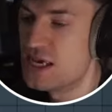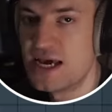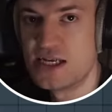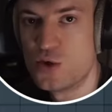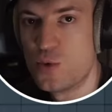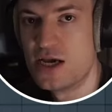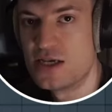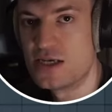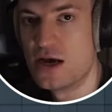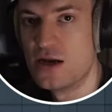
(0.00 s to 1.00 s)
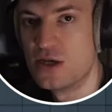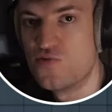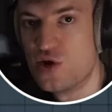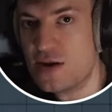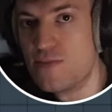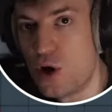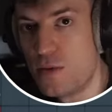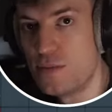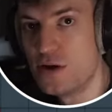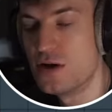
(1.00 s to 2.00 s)
808 style is really
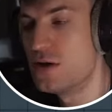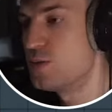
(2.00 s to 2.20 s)
popular,